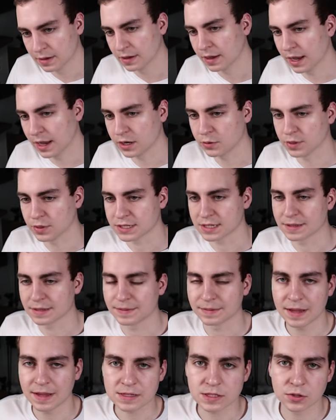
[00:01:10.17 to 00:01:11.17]
Anyways,
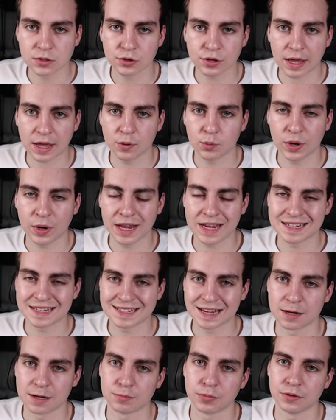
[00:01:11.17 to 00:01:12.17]
let's look at what a
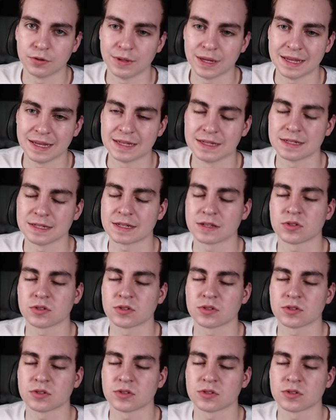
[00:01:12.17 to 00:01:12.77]
tuple is.